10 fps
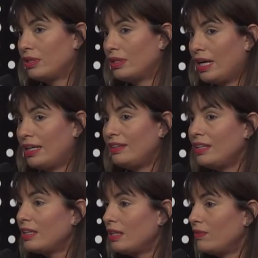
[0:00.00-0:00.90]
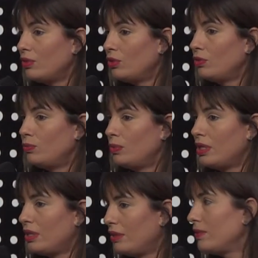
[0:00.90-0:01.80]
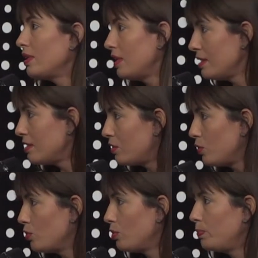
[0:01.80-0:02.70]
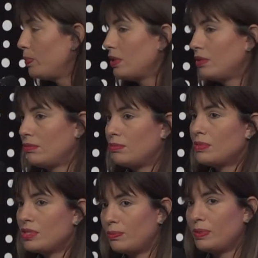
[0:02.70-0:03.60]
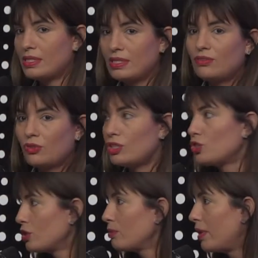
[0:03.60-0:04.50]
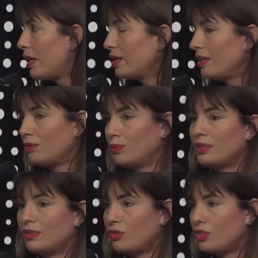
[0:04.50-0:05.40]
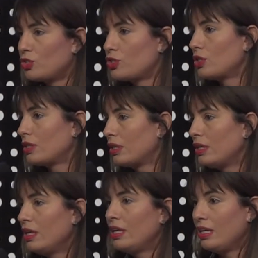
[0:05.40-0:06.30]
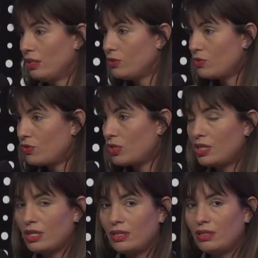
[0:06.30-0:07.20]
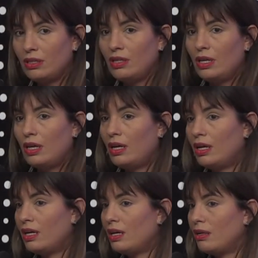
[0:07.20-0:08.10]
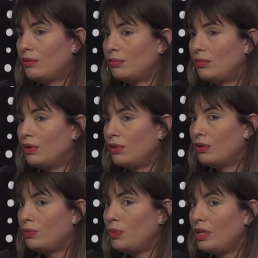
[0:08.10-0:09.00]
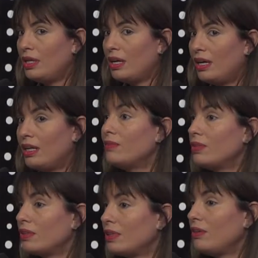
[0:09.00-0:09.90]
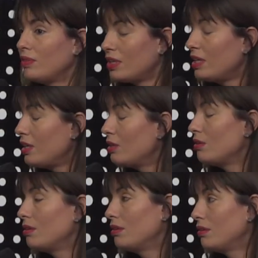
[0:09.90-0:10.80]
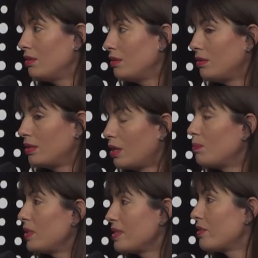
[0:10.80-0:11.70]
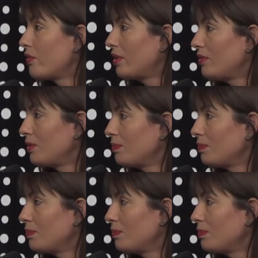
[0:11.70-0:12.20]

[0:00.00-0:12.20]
I think even though we are living in Eastern Europe, in Serbia as a traditional market with a traditional industry here, we are even here, the companies are ready.